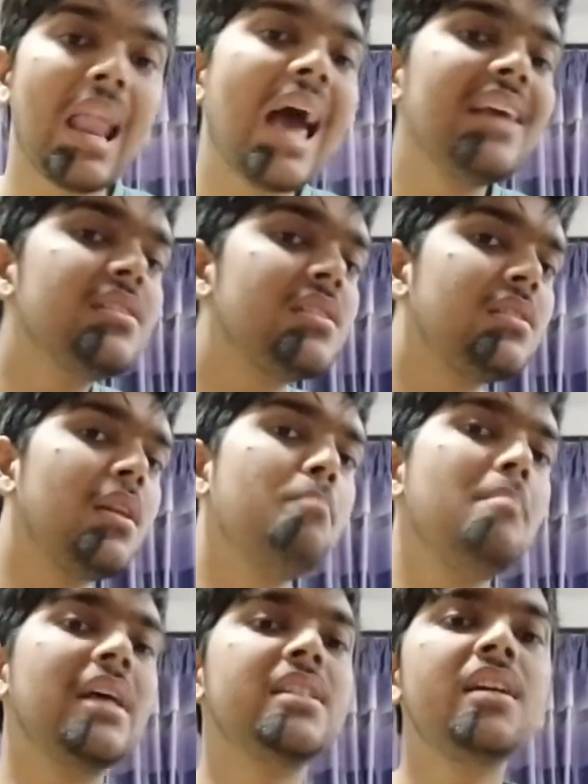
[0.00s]
lines the
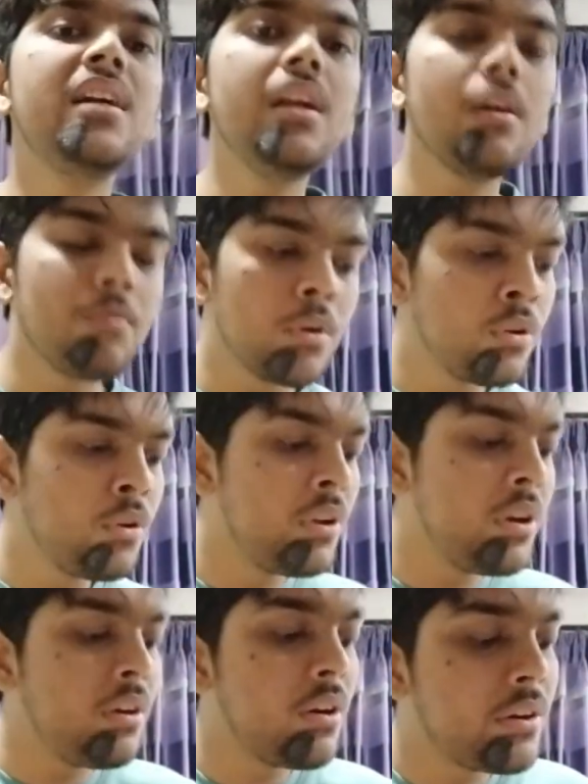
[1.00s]
majority of your
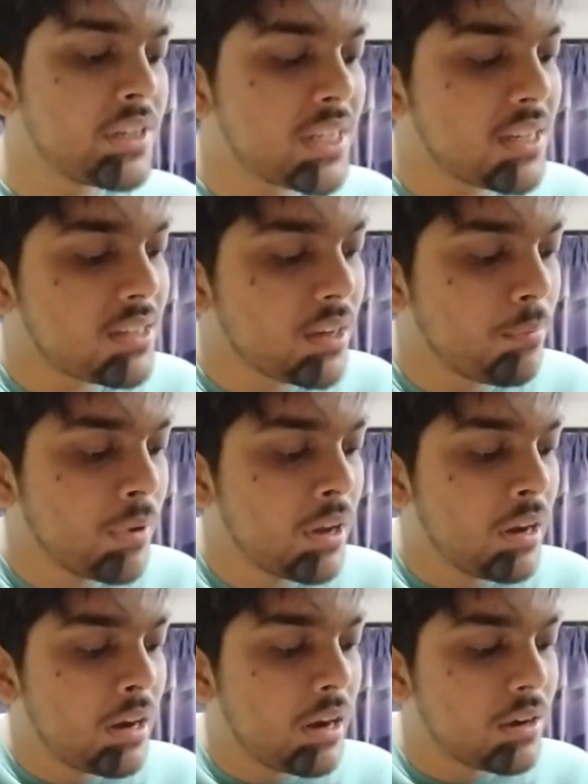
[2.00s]
urinary system,
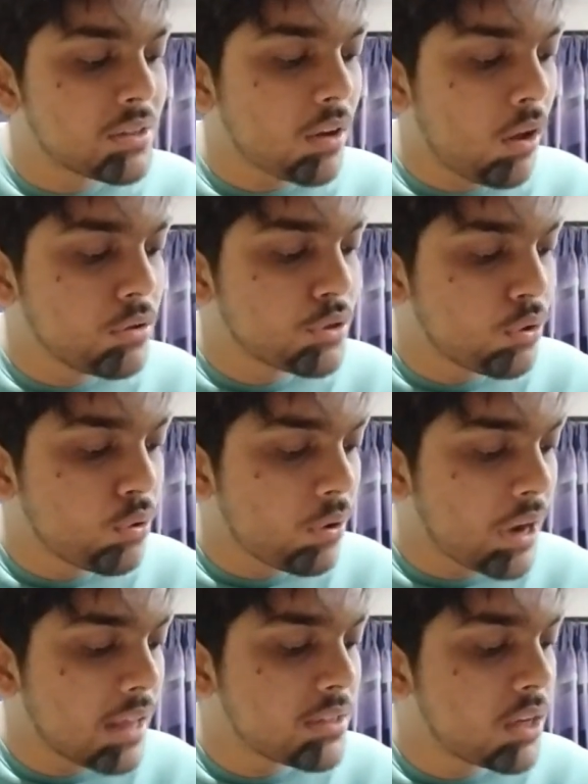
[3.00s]
it's also
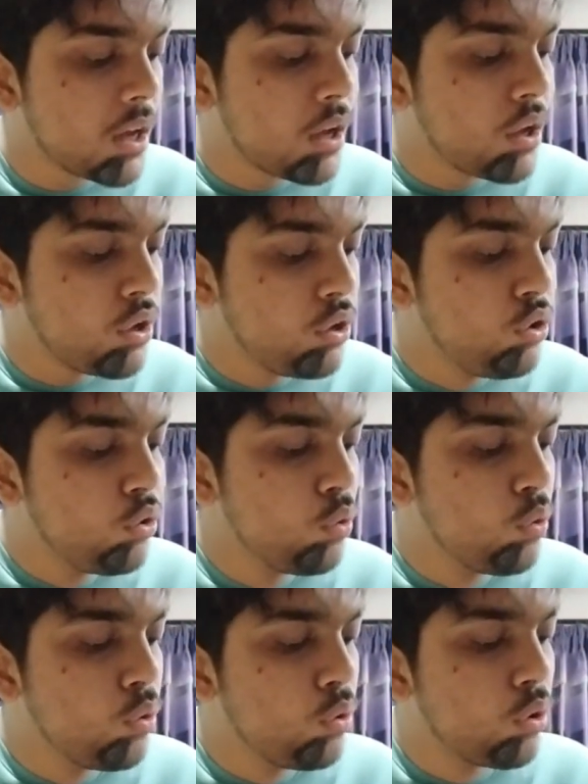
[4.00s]
known as
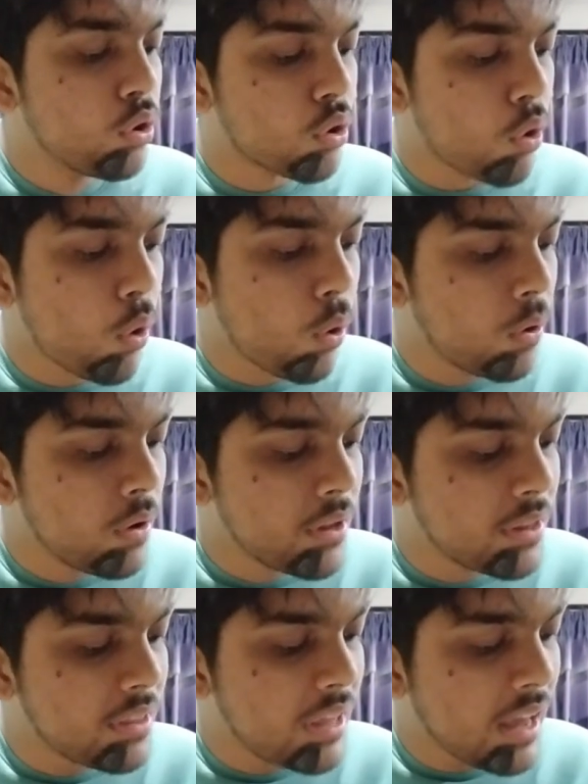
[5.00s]

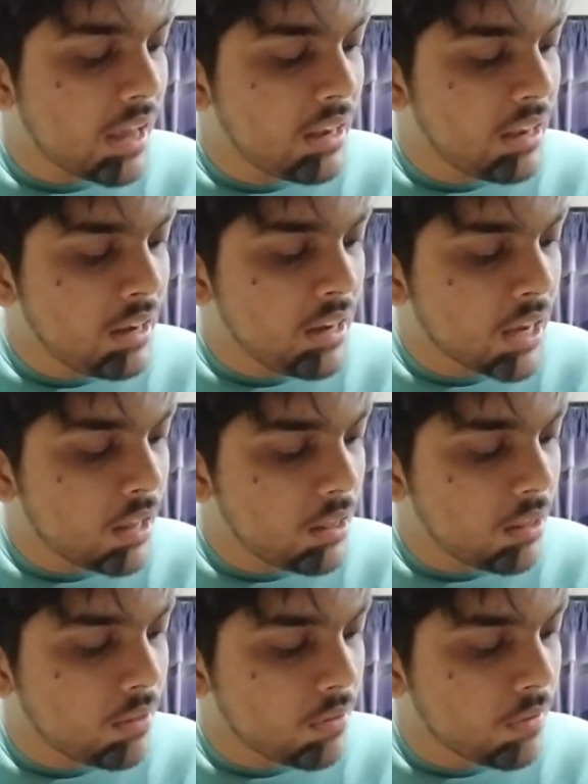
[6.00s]

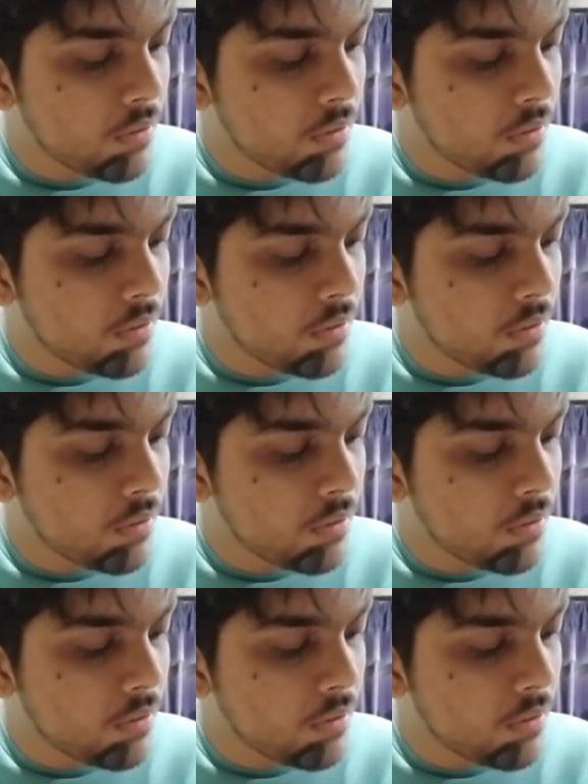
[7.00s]
urothelial